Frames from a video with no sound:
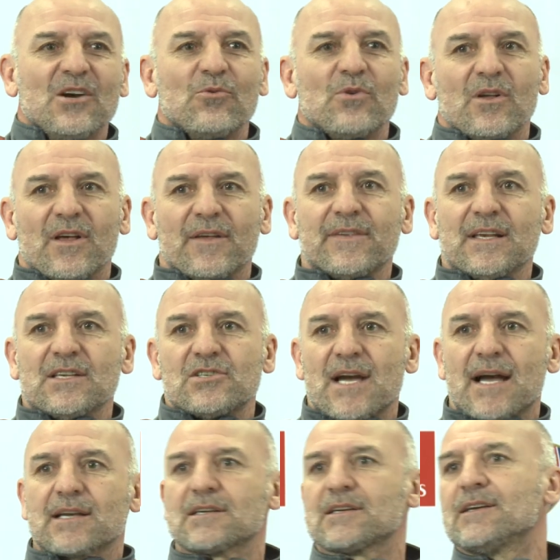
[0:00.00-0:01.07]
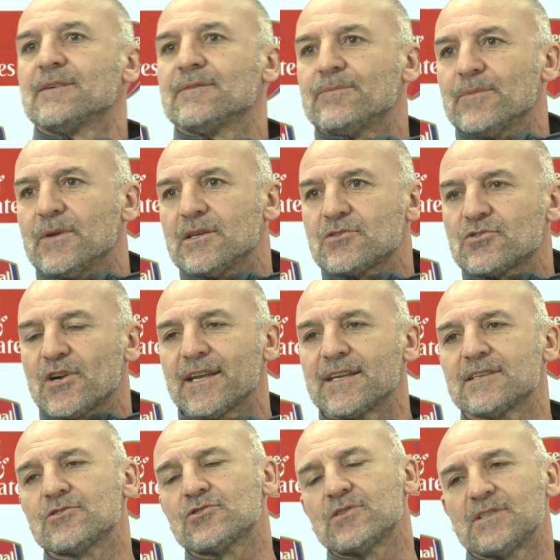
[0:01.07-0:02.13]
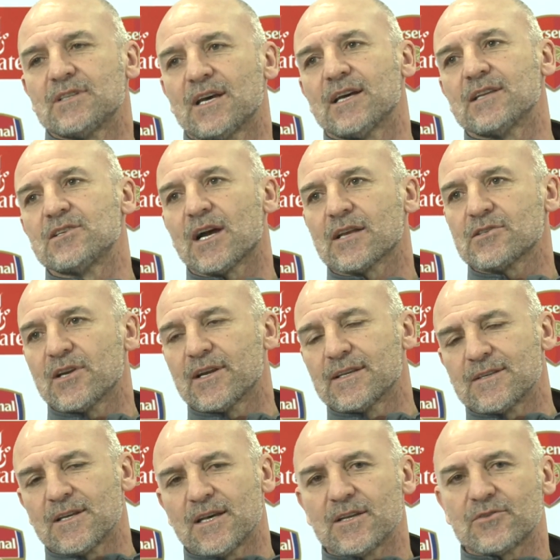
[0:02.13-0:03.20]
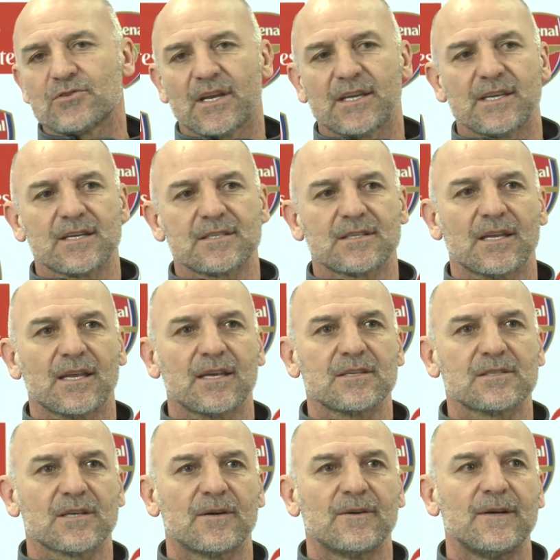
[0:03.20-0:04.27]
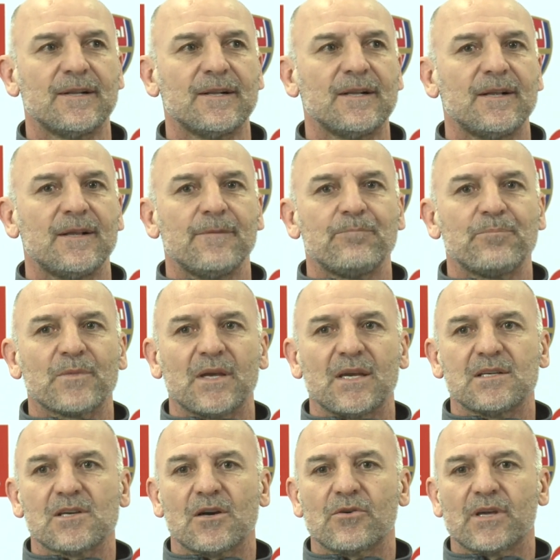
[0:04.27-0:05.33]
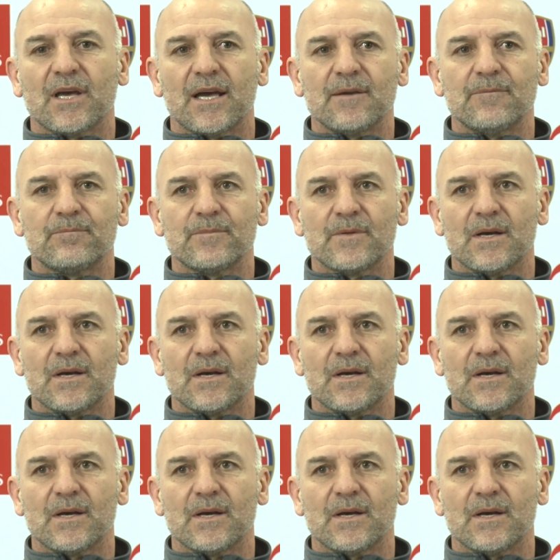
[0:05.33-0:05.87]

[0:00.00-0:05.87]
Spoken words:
Well, I think Jack is trained. Jack trained yesterday, so he's okay.